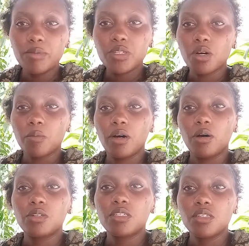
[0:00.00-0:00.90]
me talk
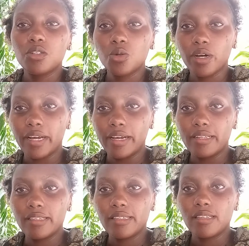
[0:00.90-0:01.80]
about tour
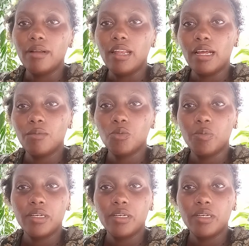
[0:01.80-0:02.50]
guides lamu